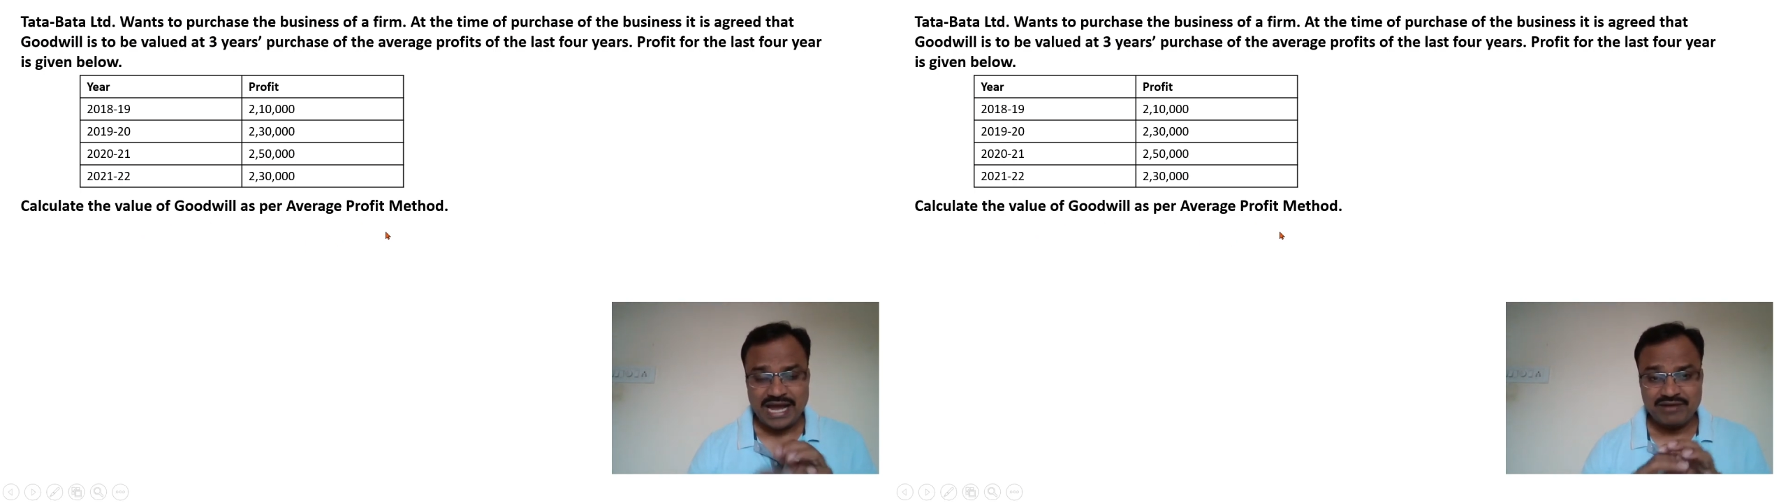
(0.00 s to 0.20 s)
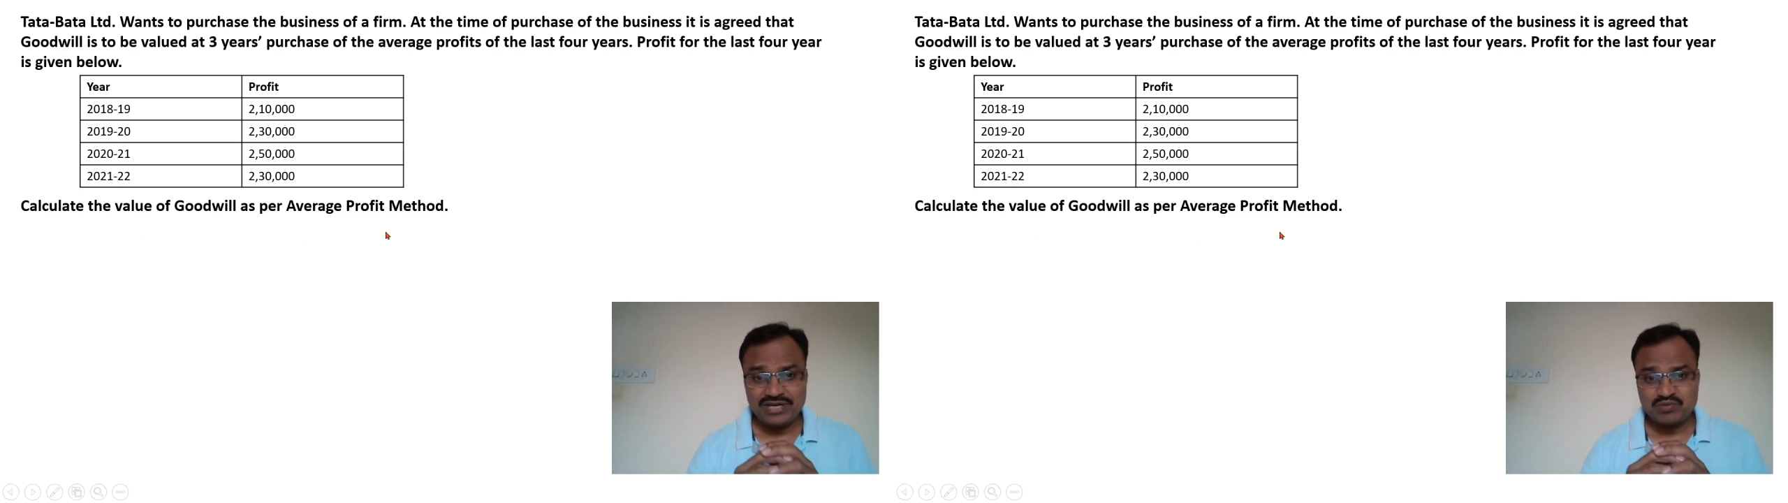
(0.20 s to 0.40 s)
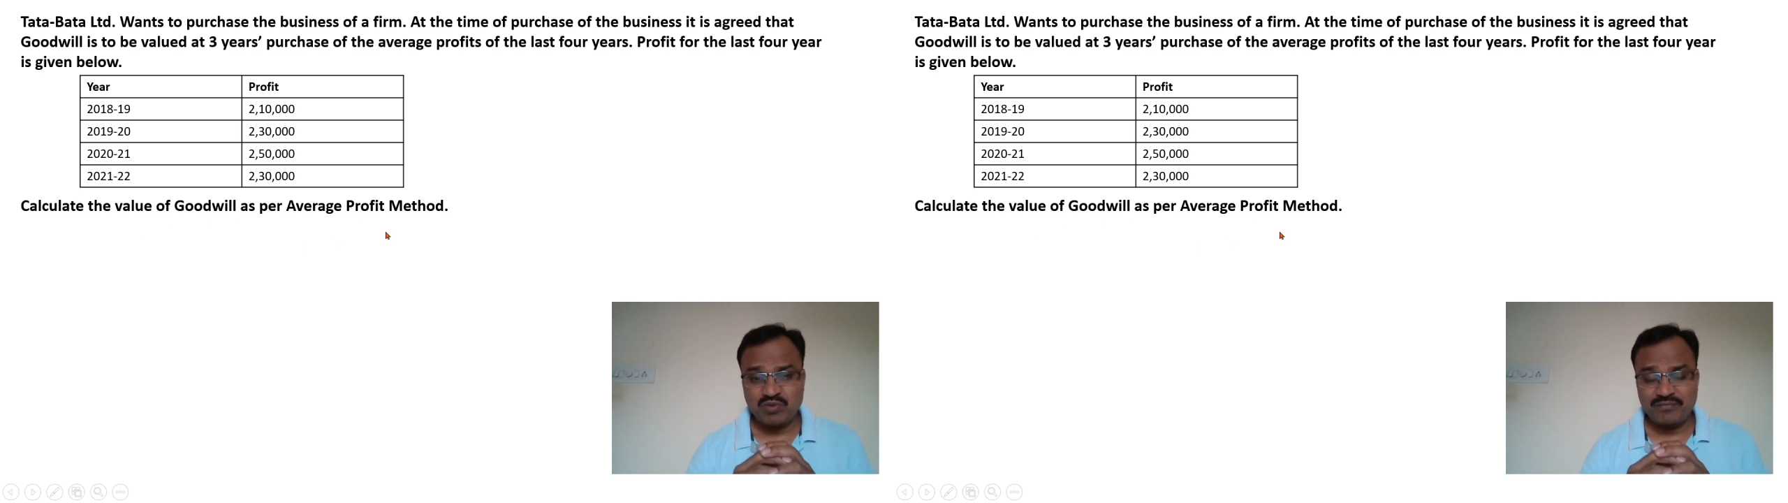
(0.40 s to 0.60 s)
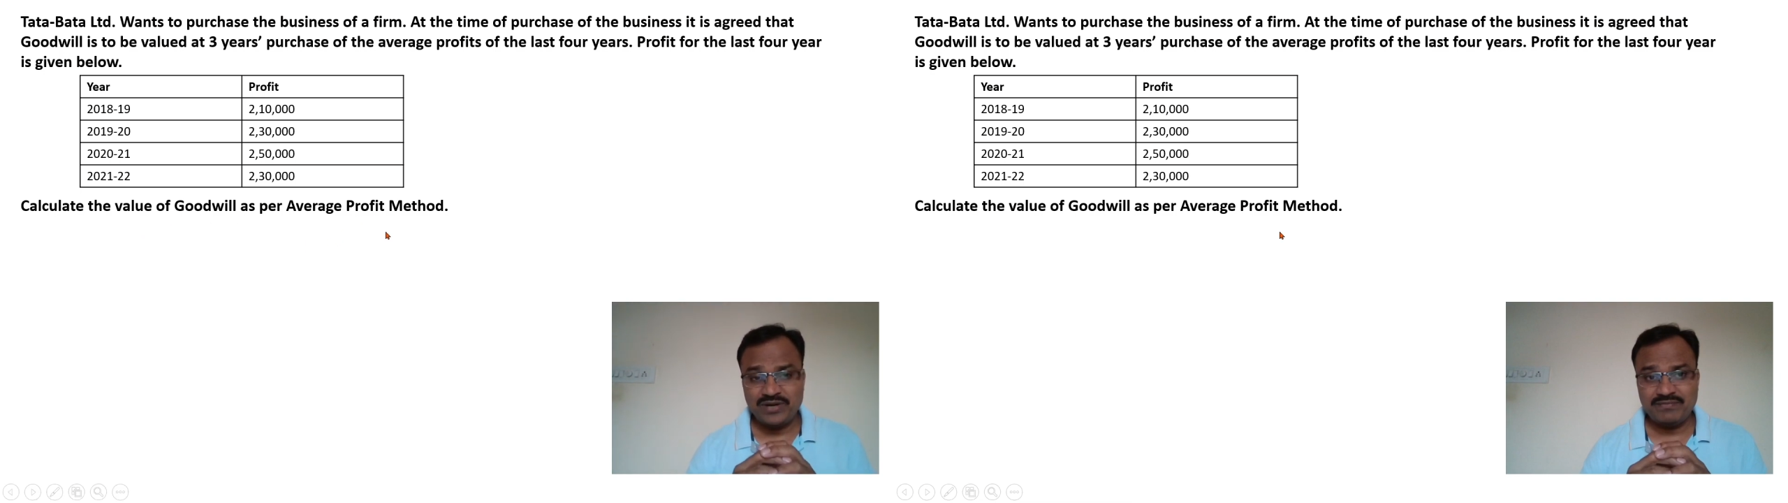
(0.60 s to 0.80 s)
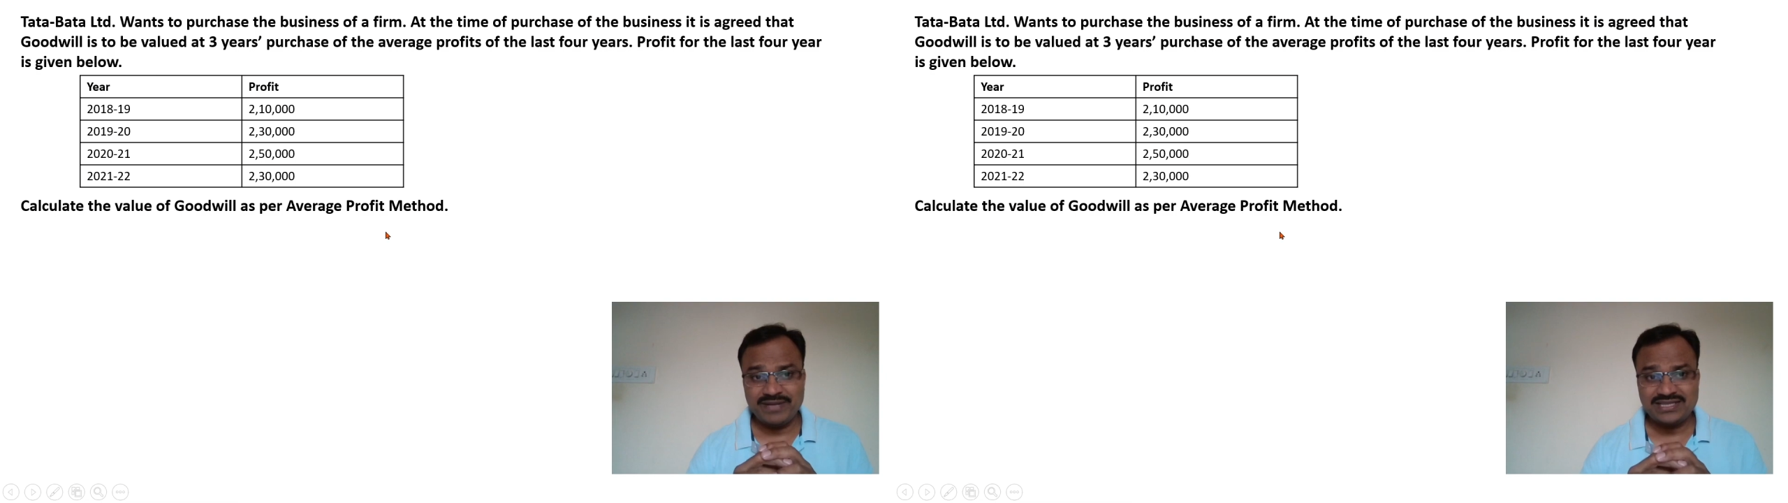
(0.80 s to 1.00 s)
average
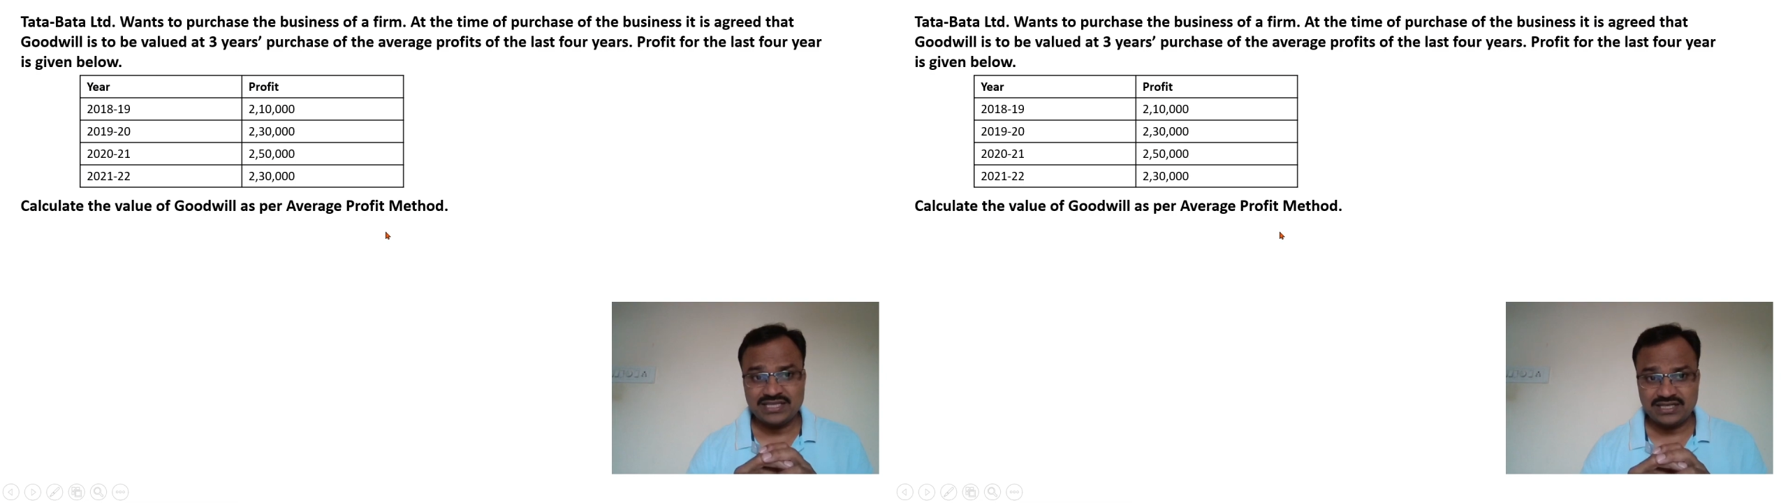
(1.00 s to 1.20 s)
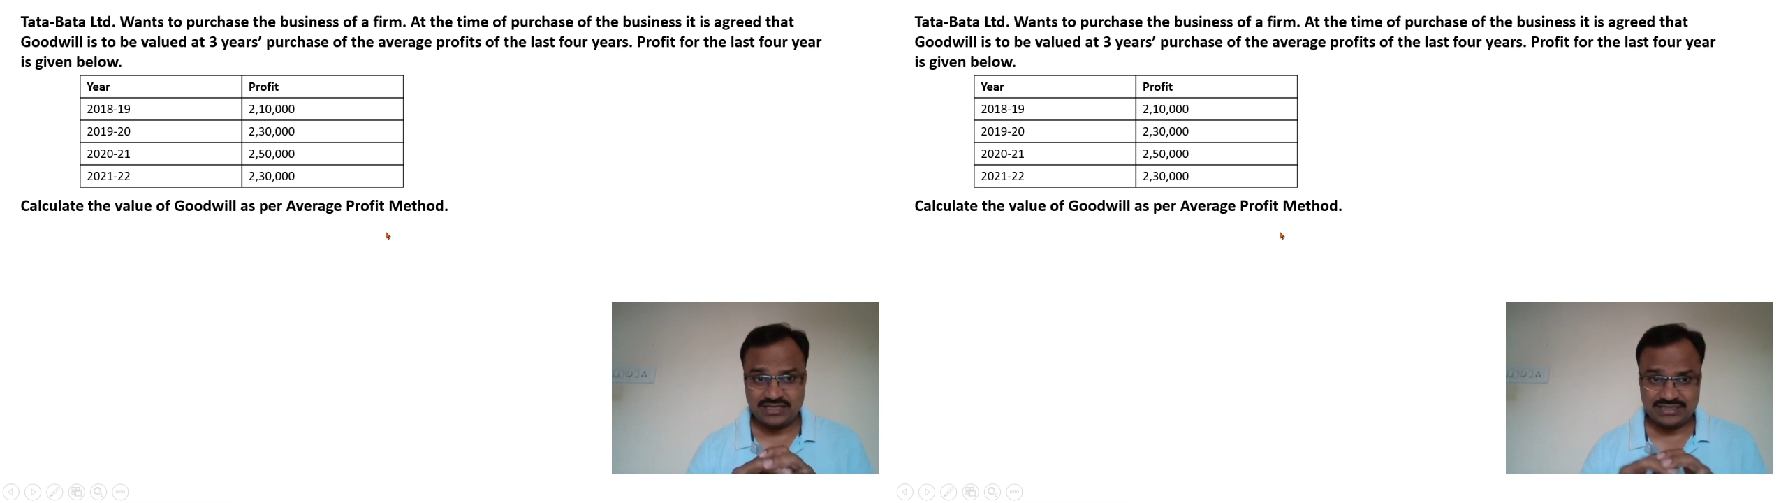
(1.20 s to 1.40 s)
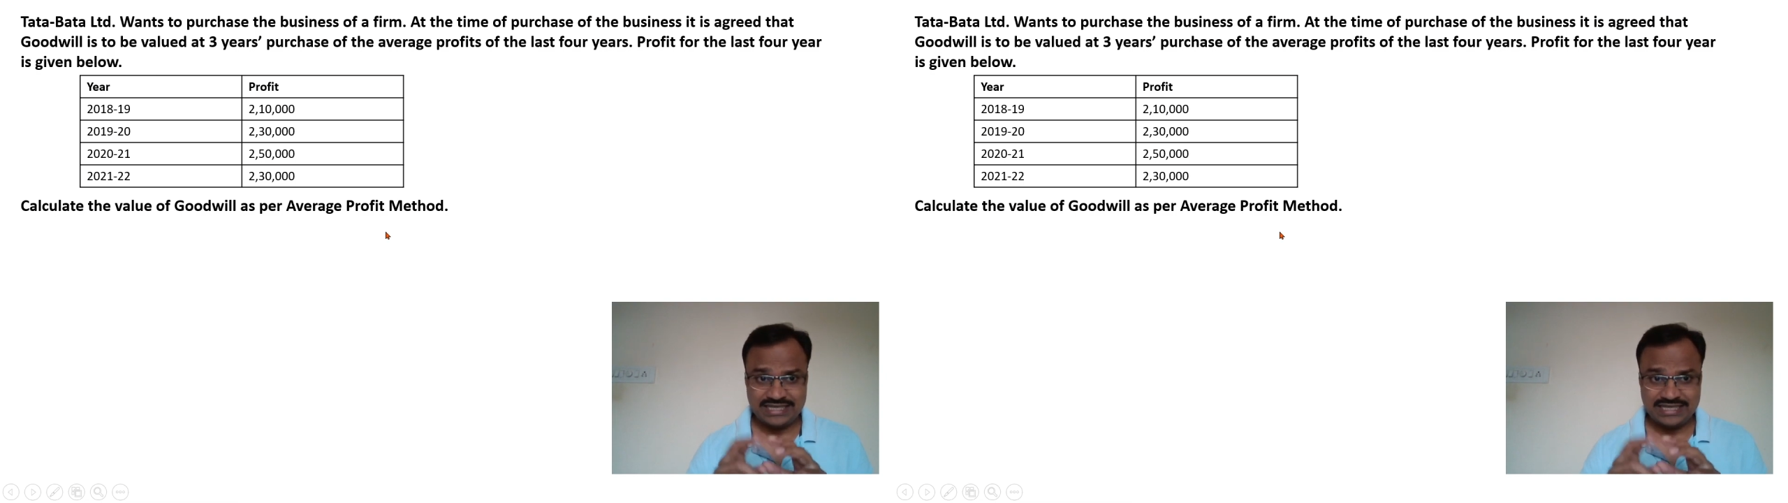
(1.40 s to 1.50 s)
profit method,